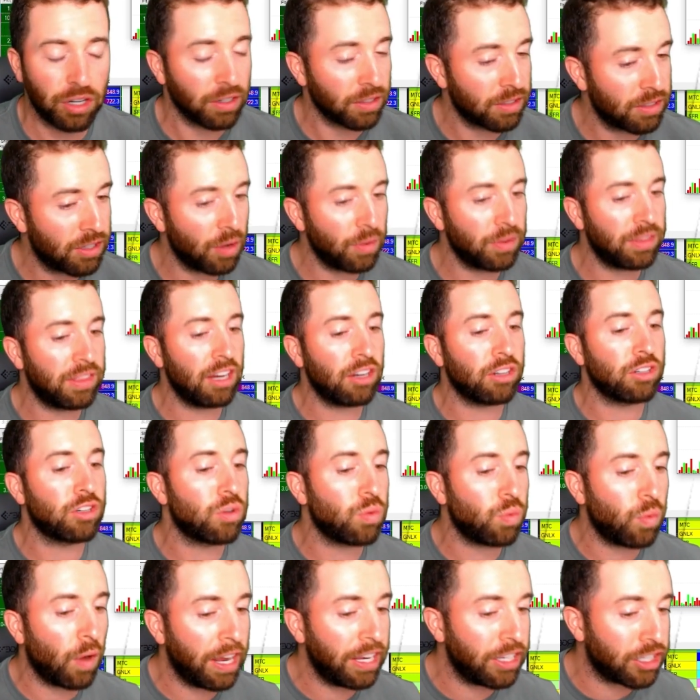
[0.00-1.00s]
So they're
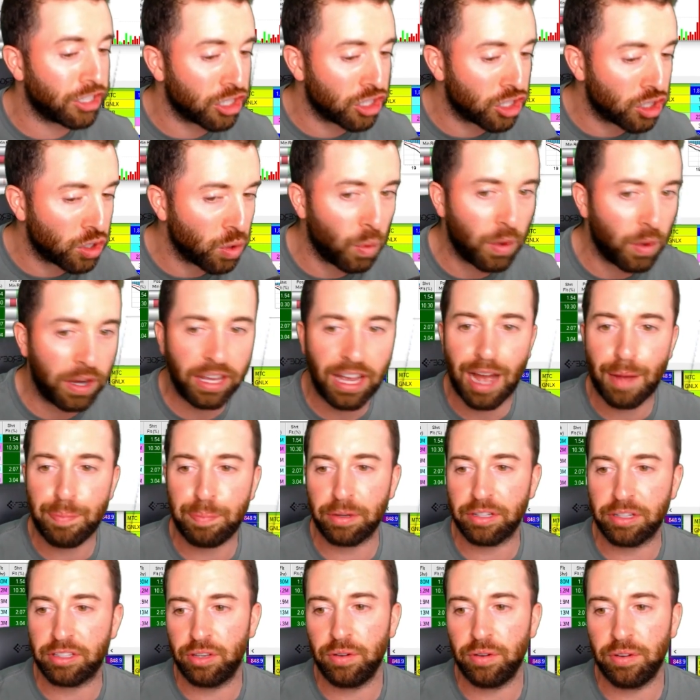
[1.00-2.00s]
great shorting
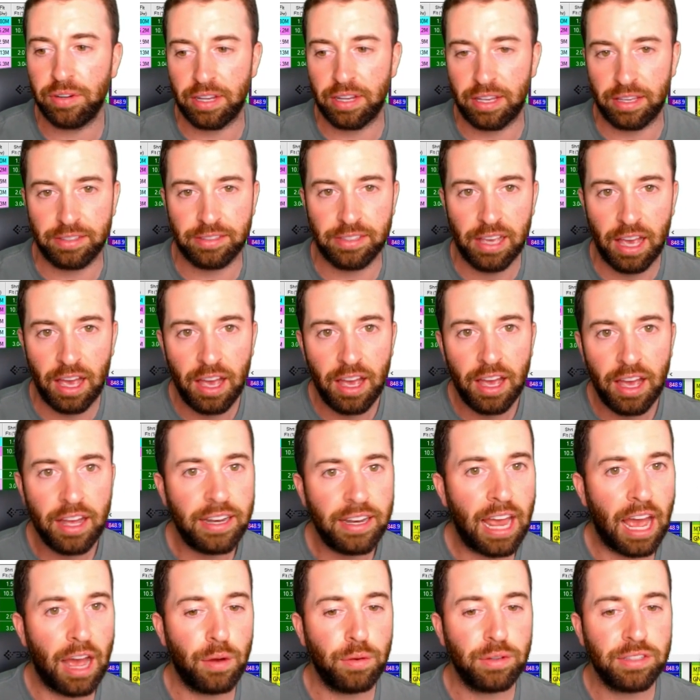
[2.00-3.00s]
opportunities.
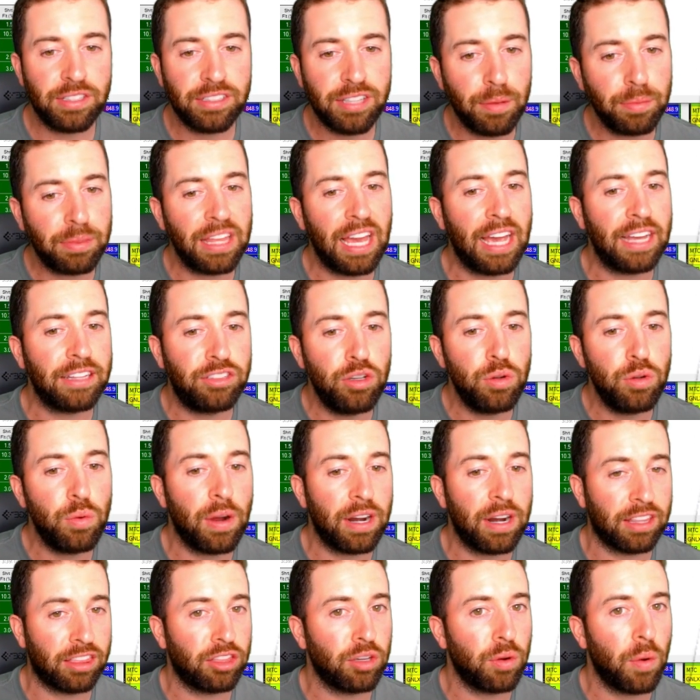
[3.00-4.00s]
Now, something I do want
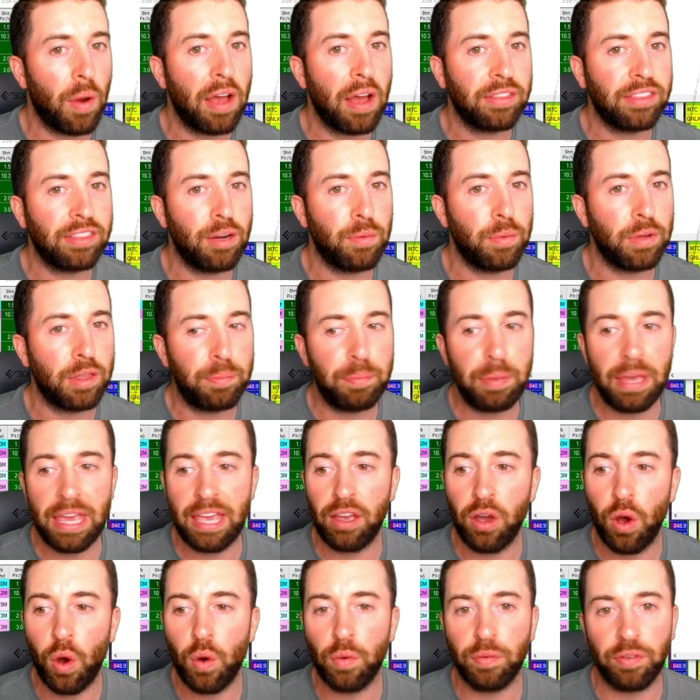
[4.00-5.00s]
to throw out there with being
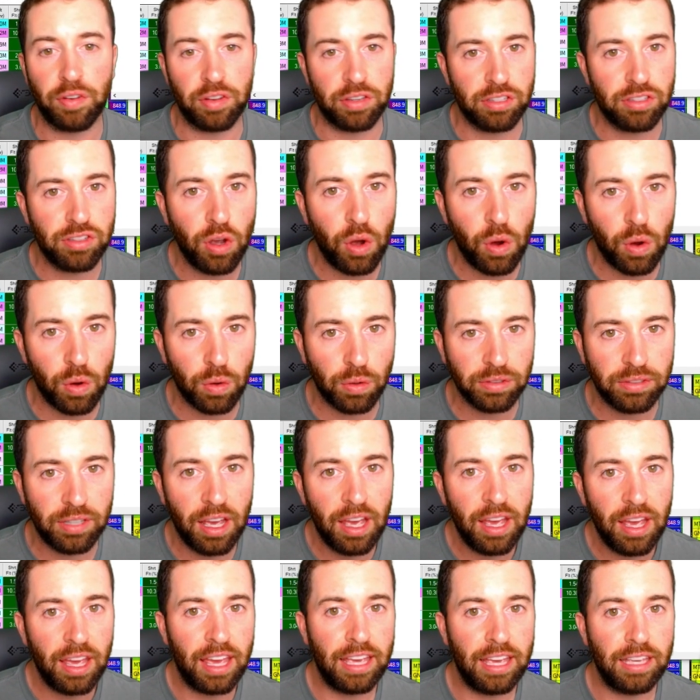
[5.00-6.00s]
oversold
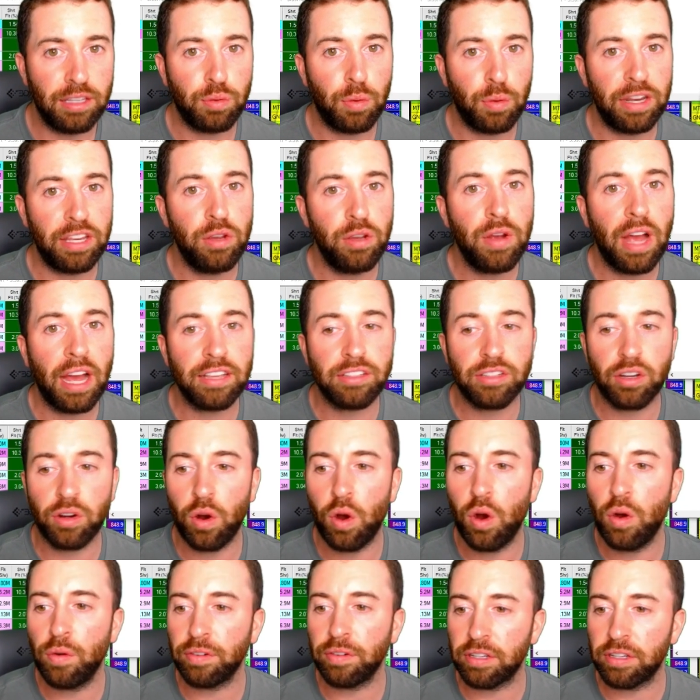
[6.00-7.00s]
is when you guys are
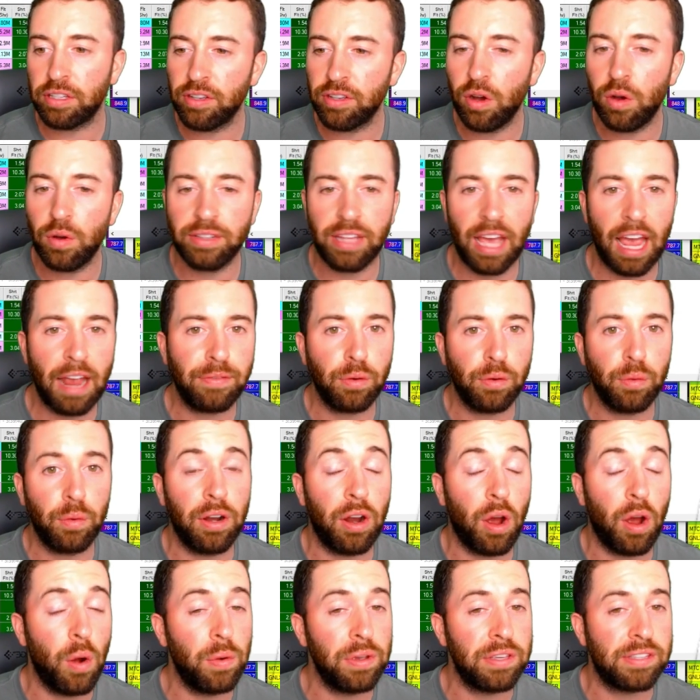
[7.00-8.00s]
oversold, everyone
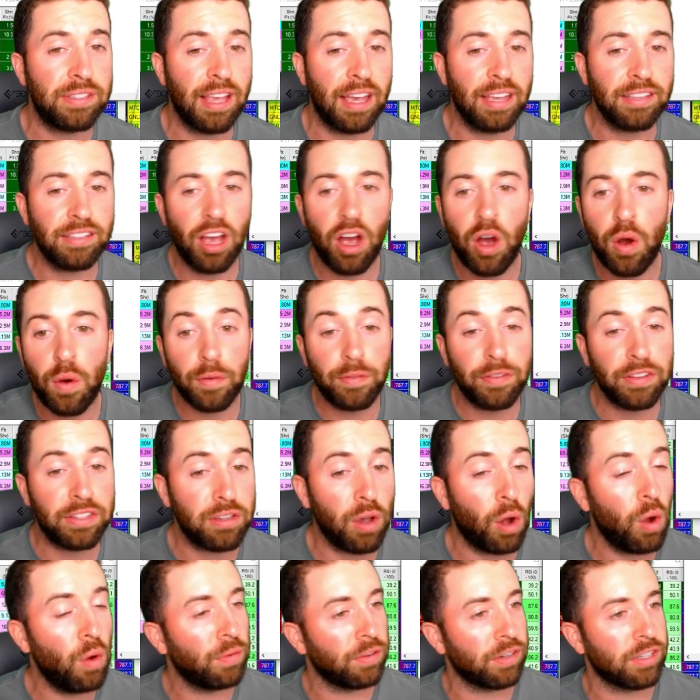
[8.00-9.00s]
always says, oh, if it's
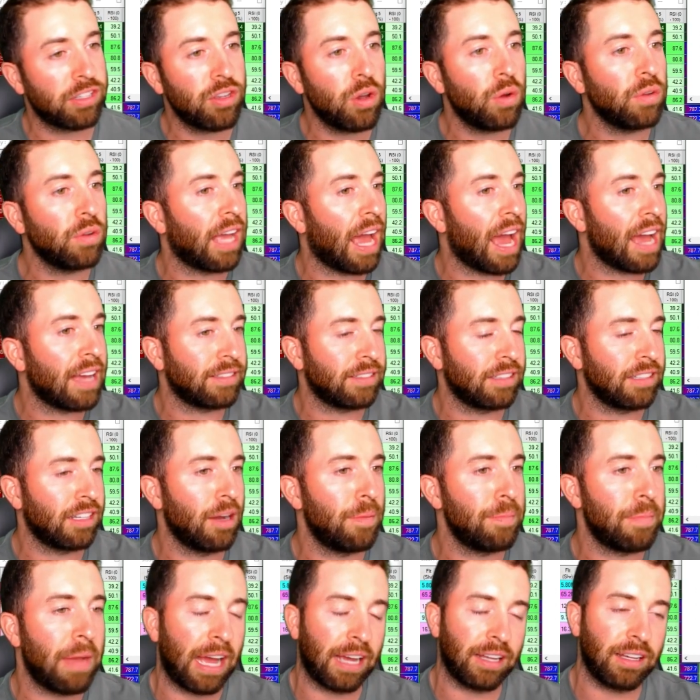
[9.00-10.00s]
oversold, it has to come
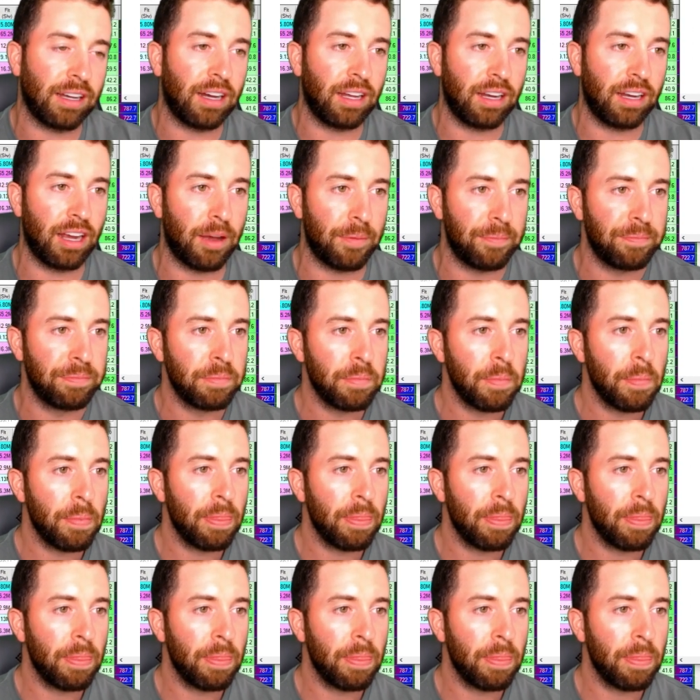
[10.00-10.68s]
back on up.